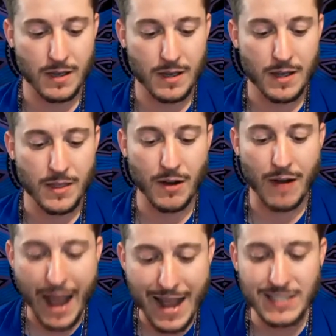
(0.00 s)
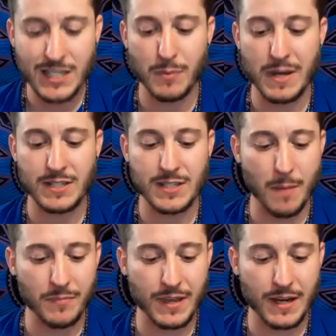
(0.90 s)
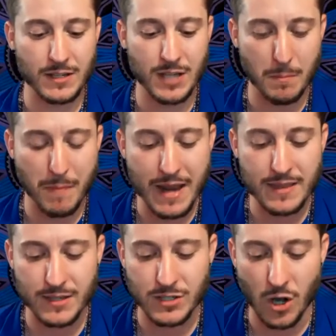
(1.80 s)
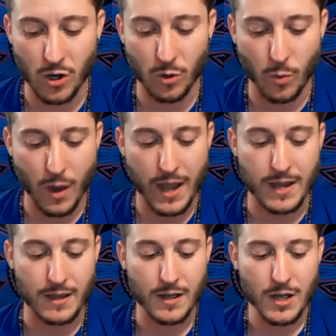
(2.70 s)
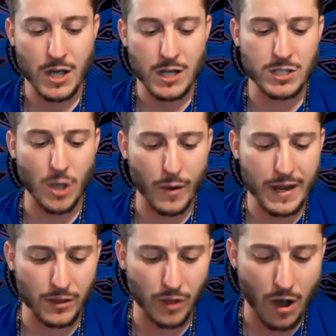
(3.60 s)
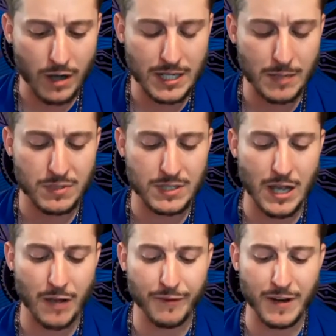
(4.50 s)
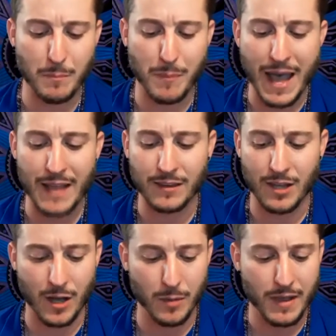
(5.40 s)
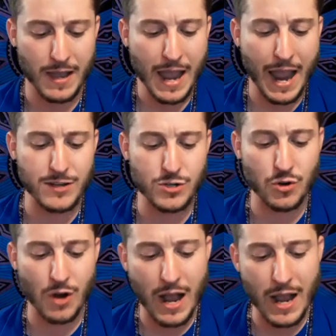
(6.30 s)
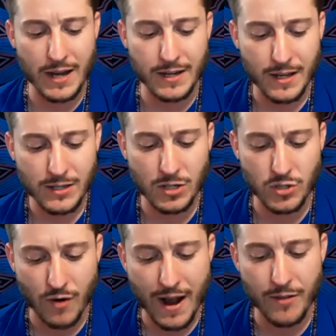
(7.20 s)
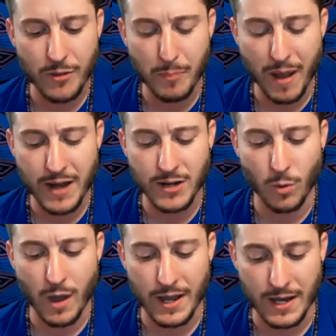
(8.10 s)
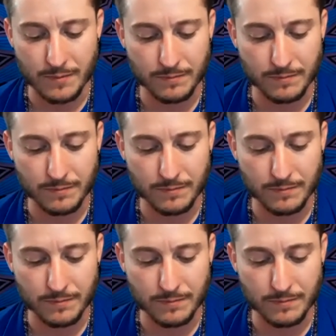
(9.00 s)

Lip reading: There has to be something to make this go away. So he locked himself in a bathtub and tried to drown the pain away.